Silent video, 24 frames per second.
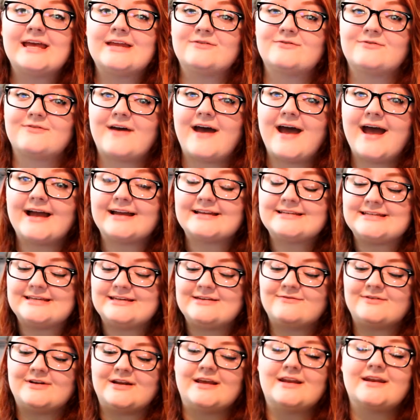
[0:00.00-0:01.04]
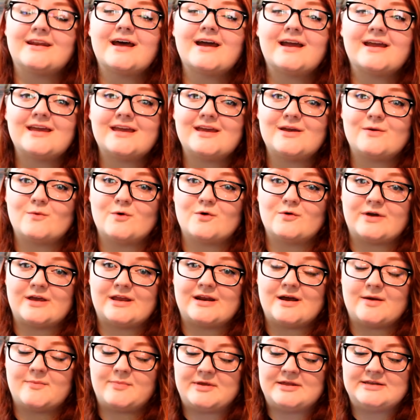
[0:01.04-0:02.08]
In fact, even at night he won't get
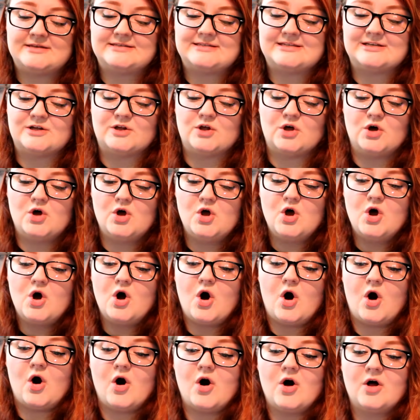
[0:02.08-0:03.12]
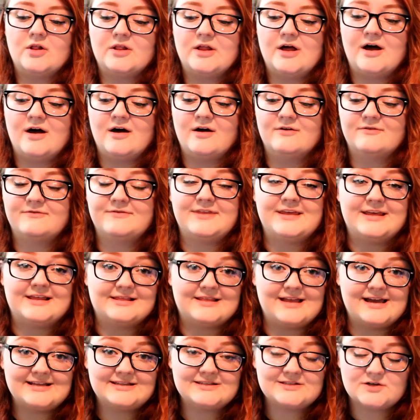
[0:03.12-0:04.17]
up until all of the
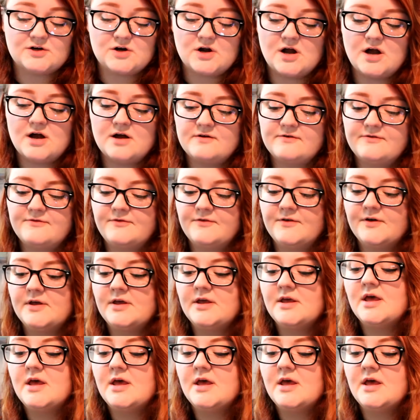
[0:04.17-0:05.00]
lights are off.